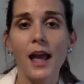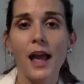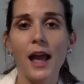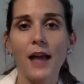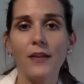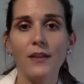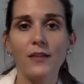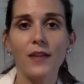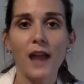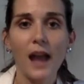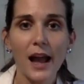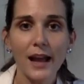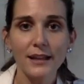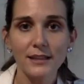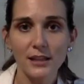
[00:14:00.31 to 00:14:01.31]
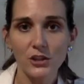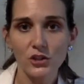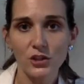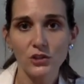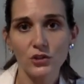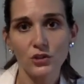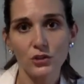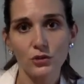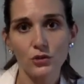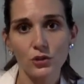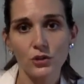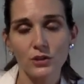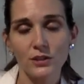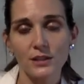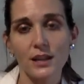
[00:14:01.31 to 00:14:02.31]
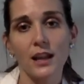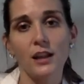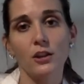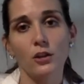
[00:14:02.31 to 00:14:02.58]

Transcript: And then the high tension sutures stay in